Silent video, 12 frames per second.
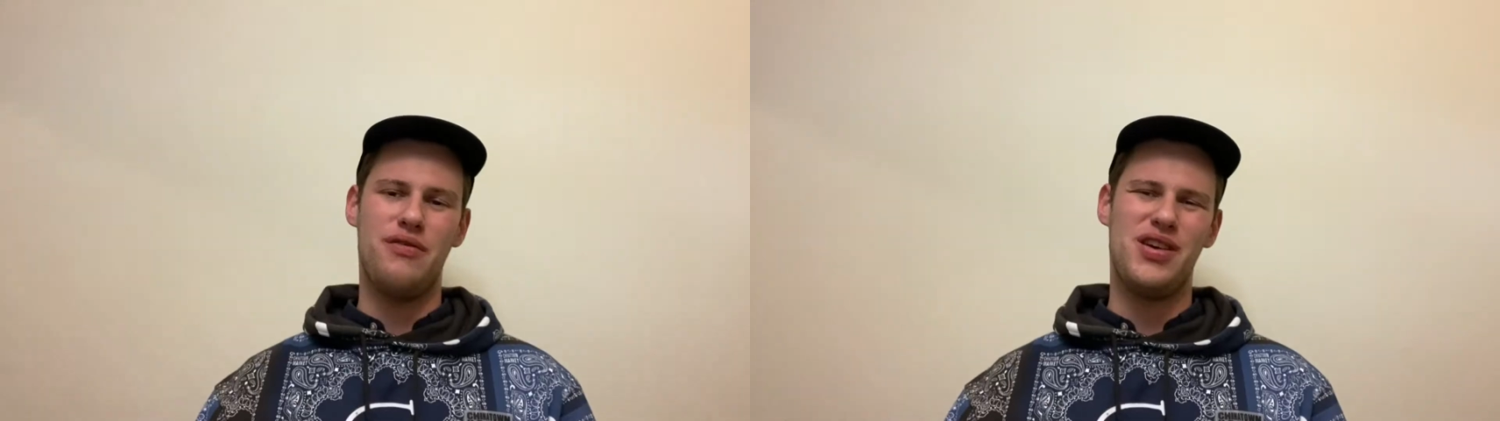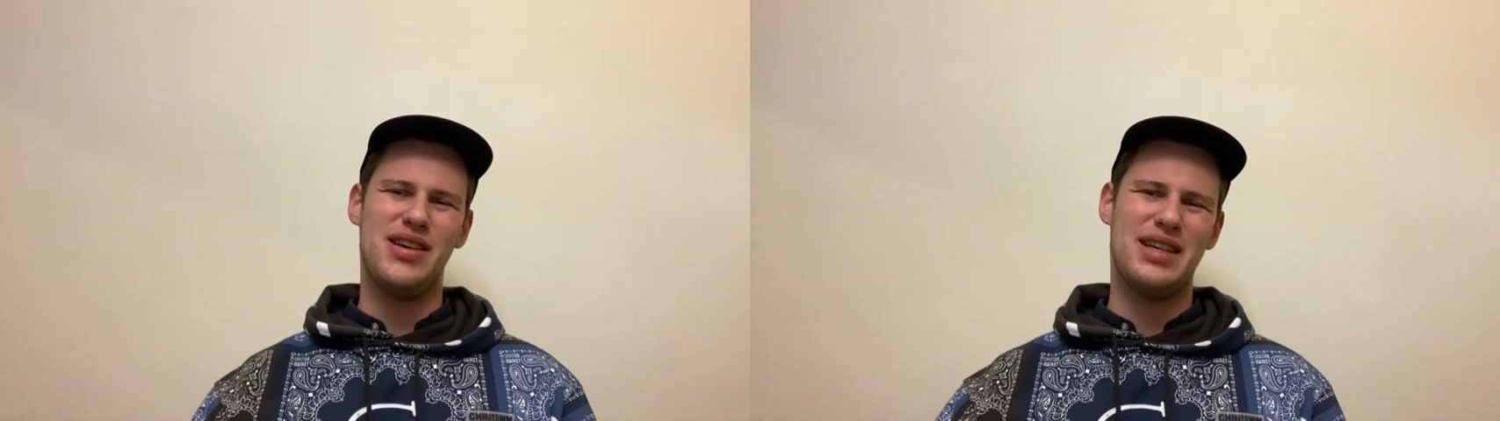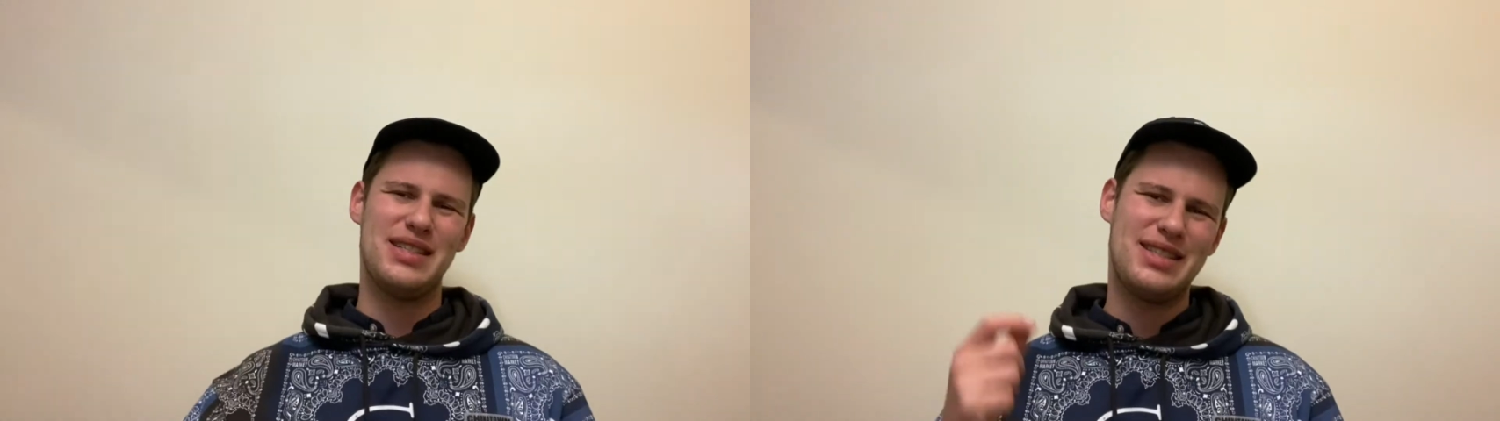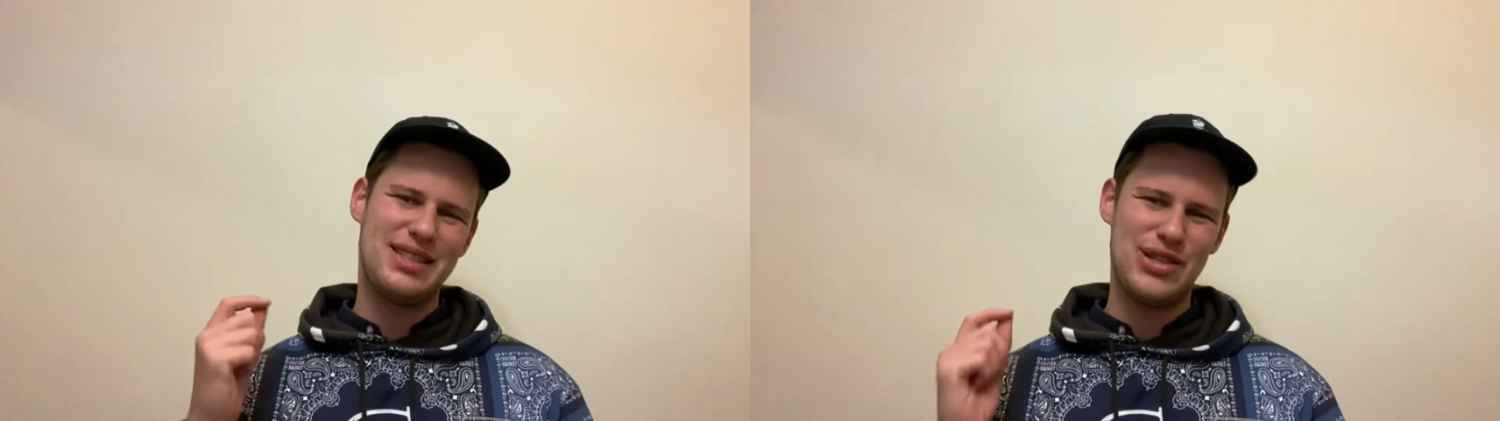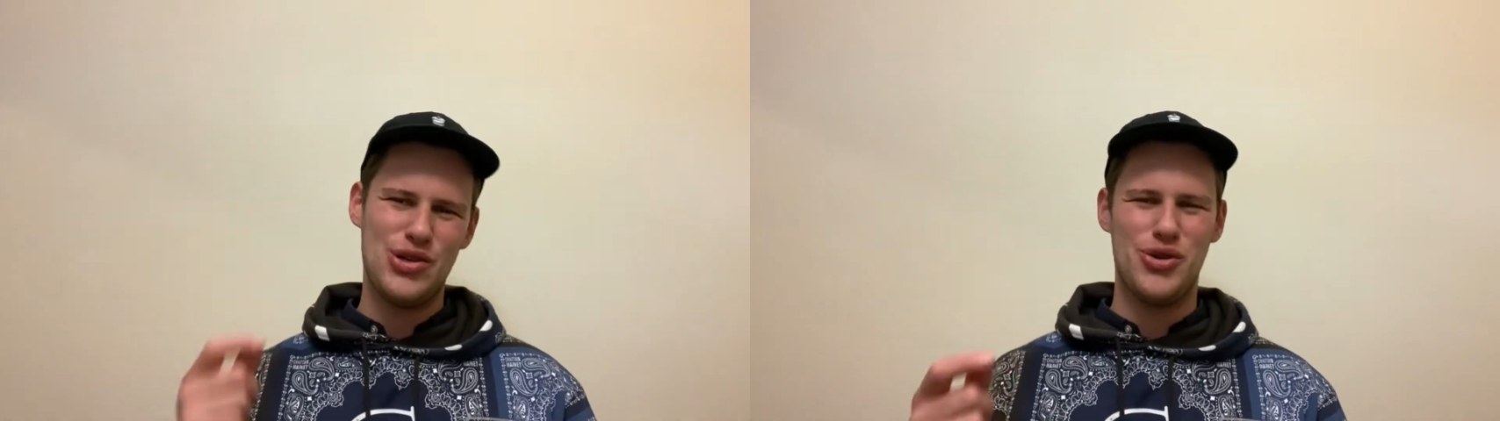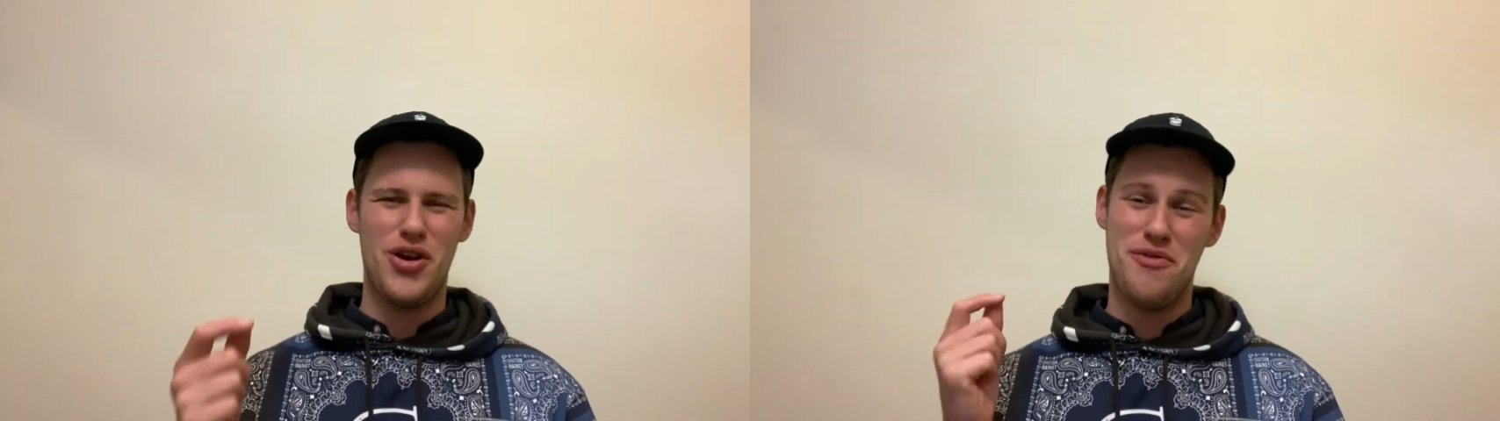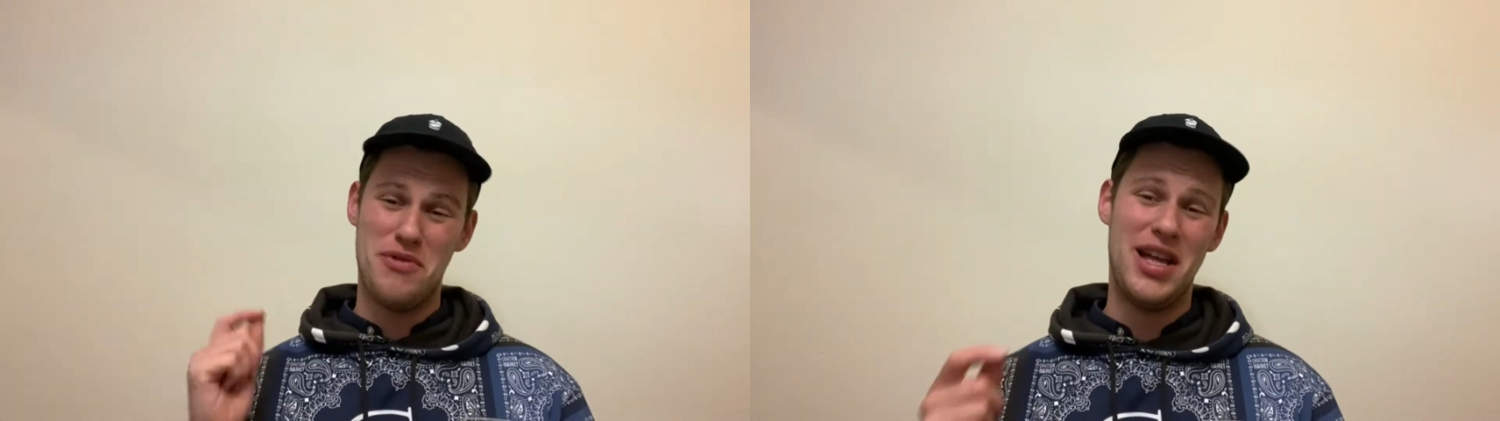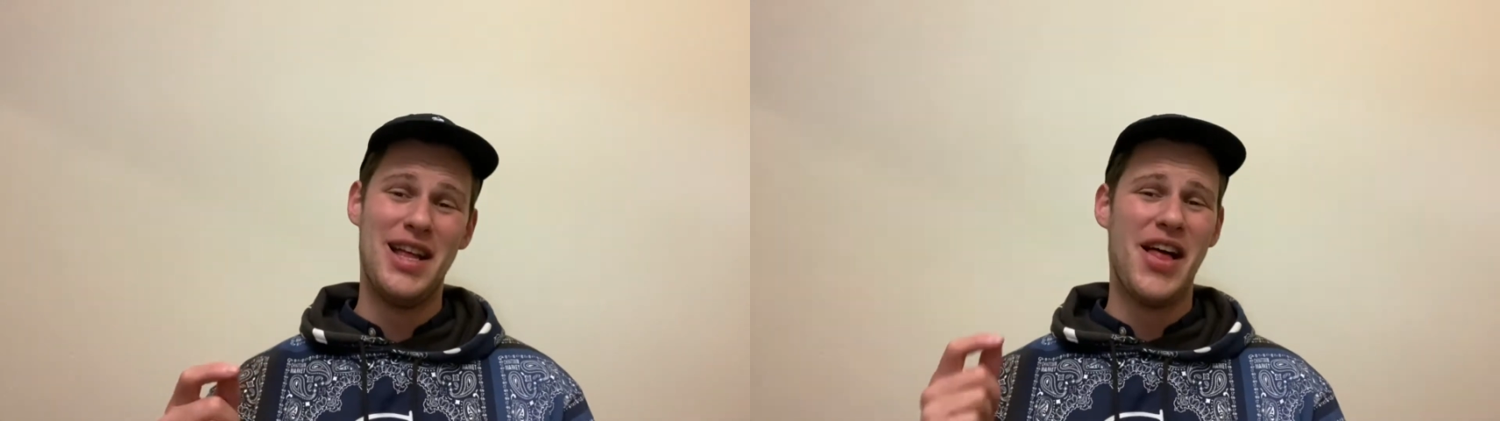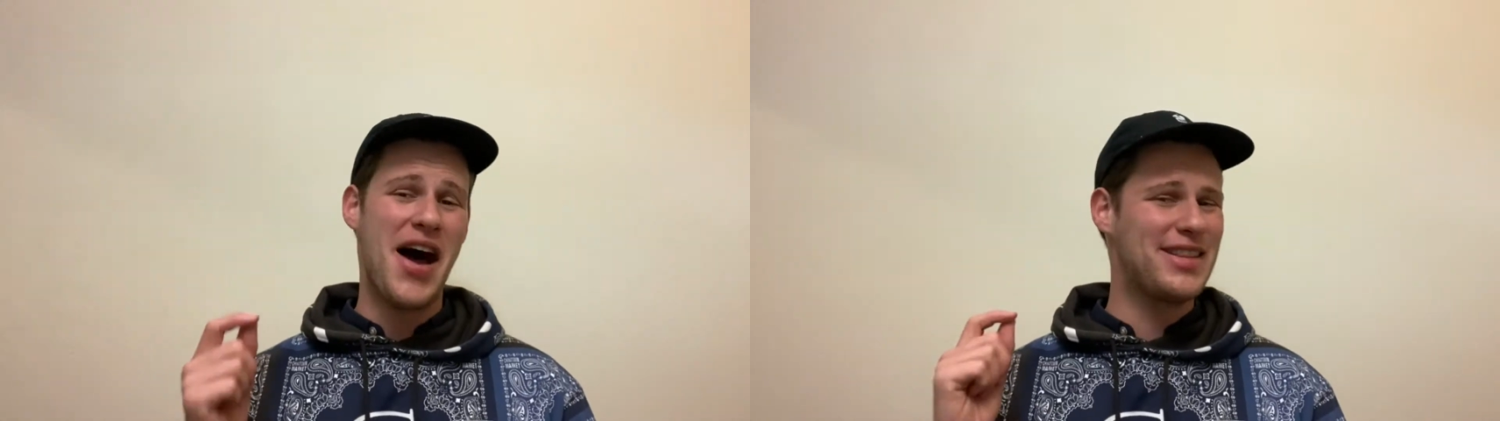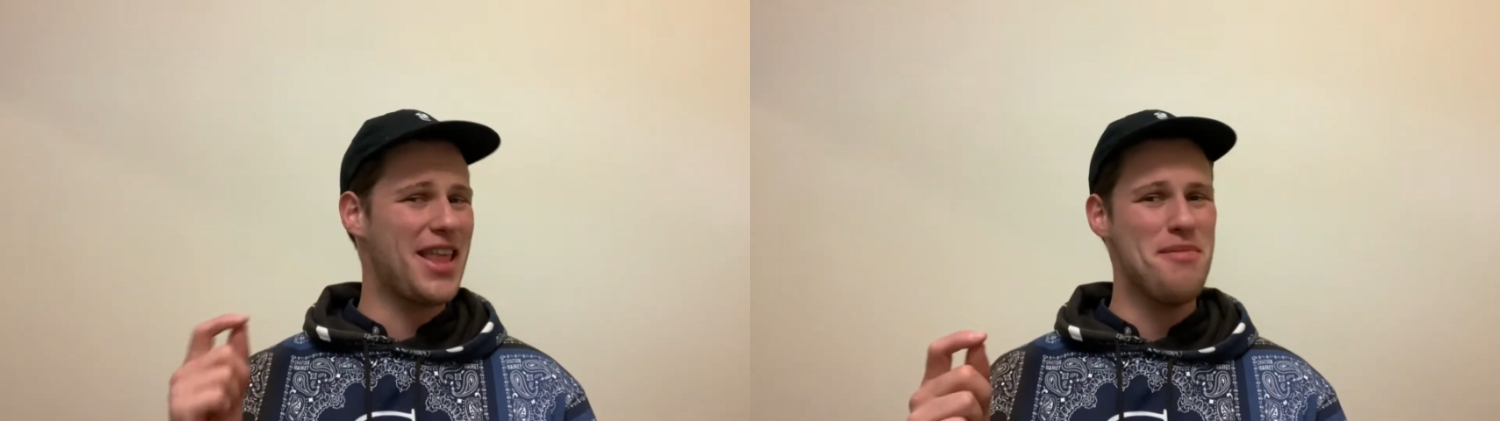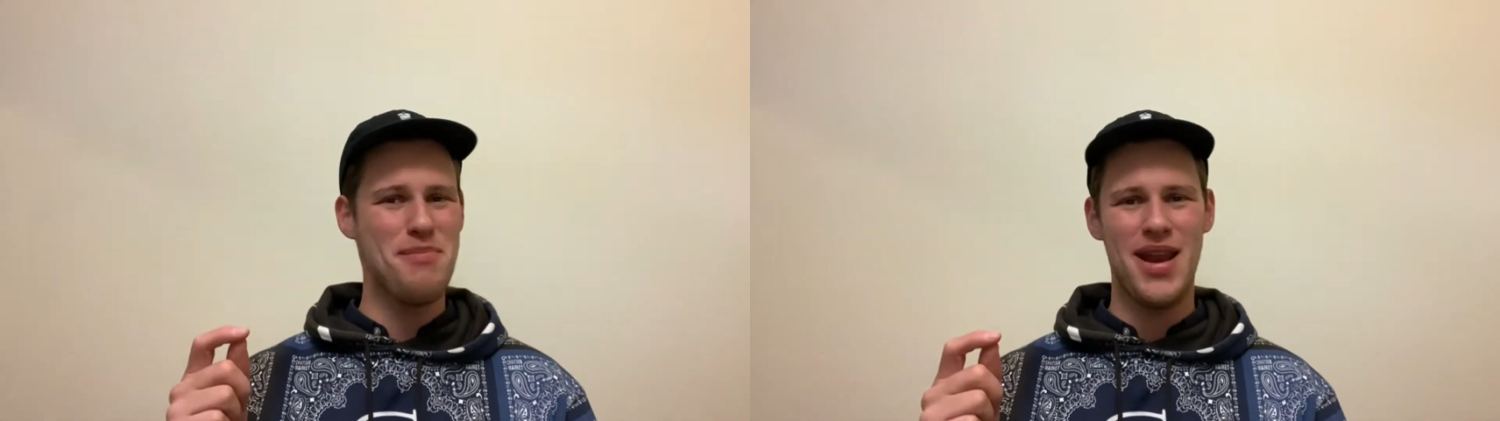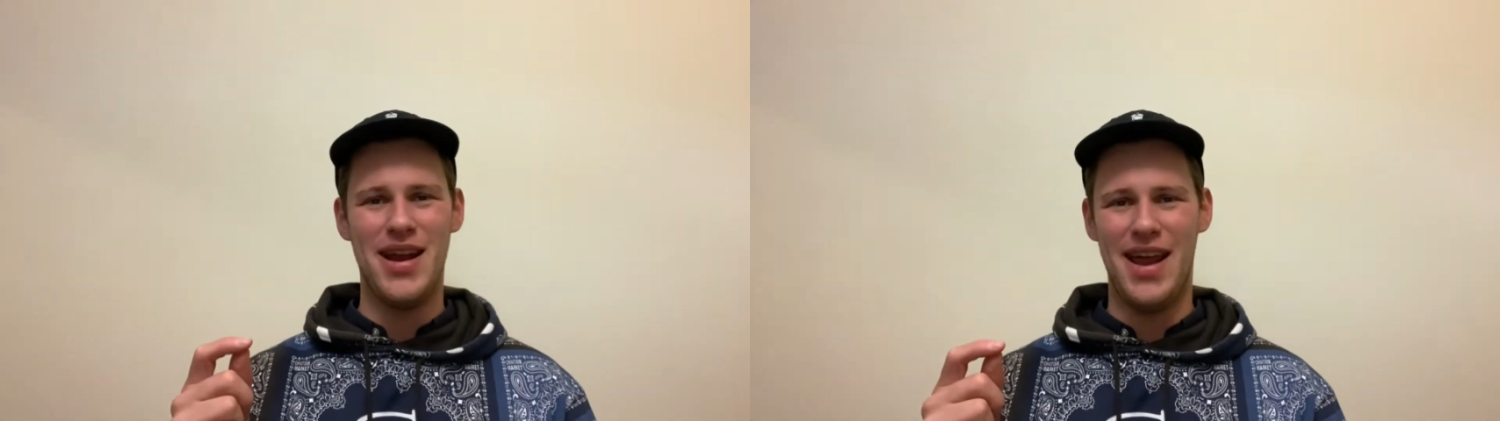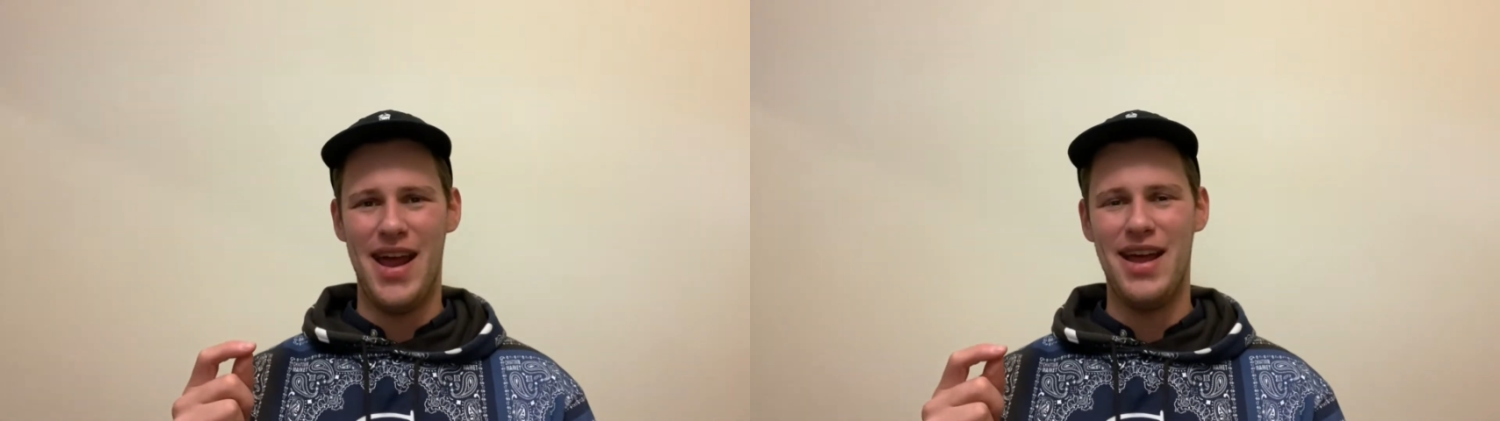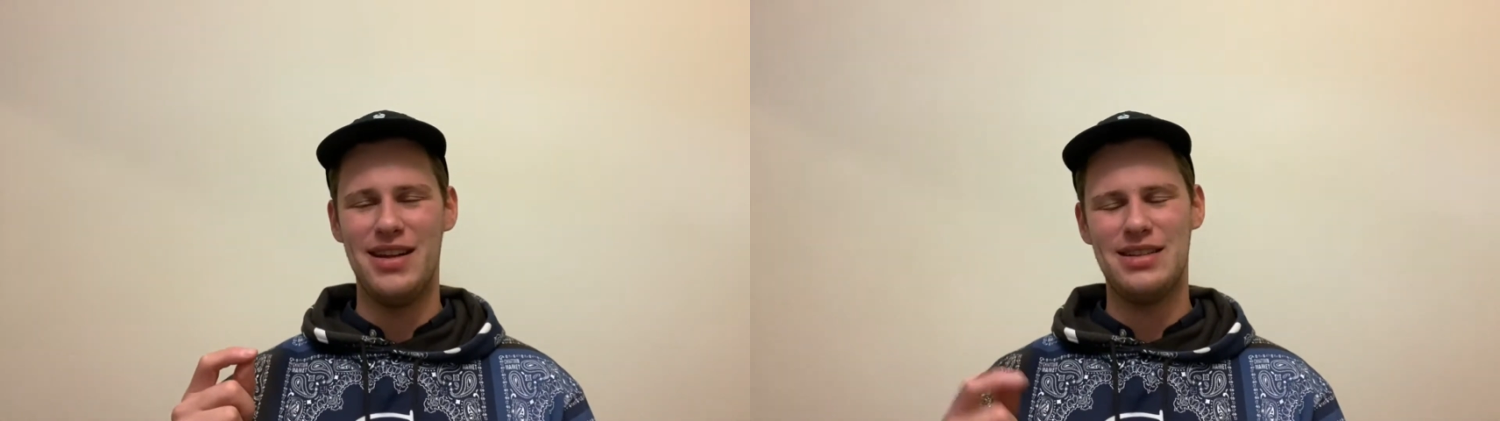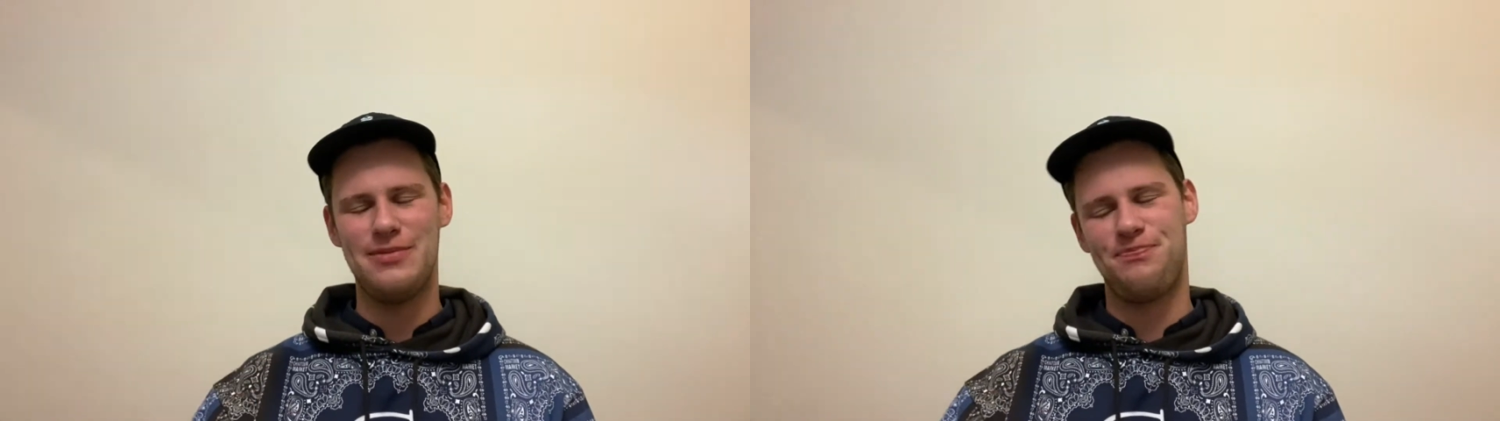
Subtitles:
years, I still don't really like that minute hand.